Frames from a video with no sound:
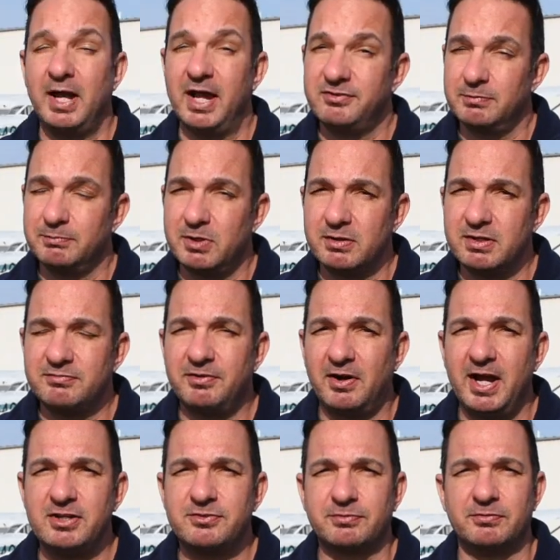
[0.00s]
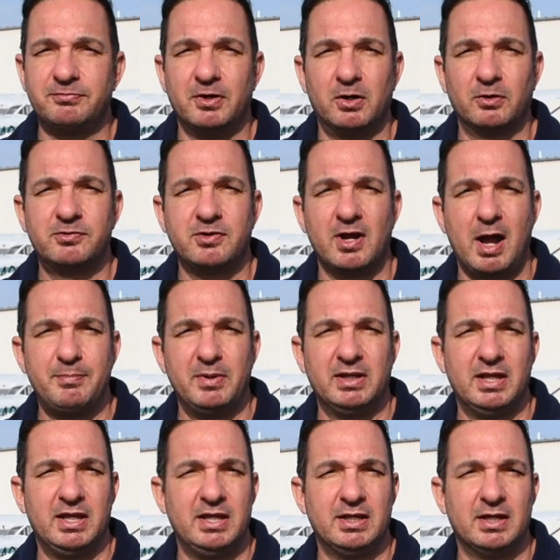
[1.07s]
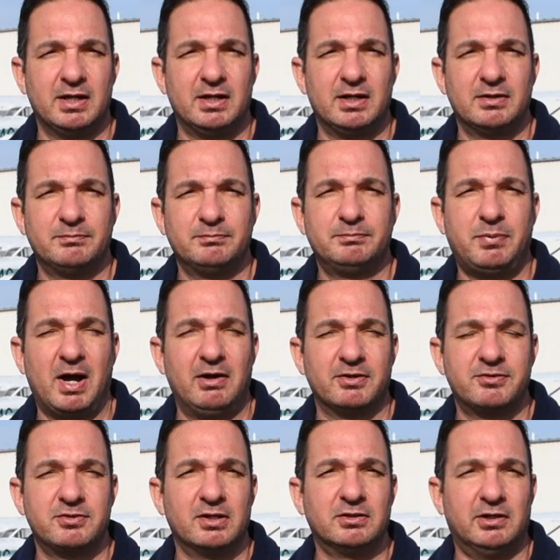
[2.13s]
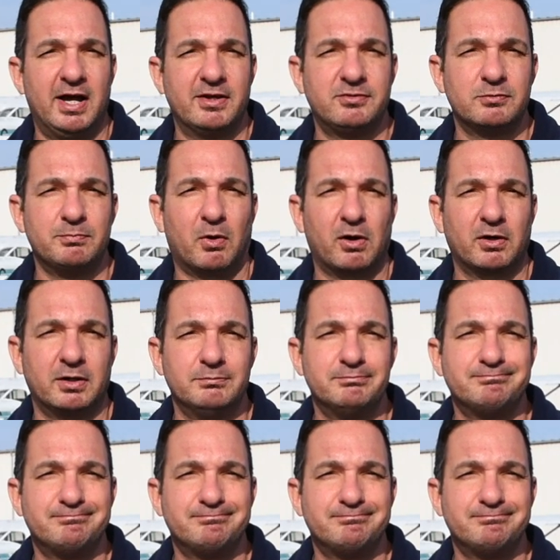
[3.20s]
had some good advice for folks shopping the pilot sunglasses market.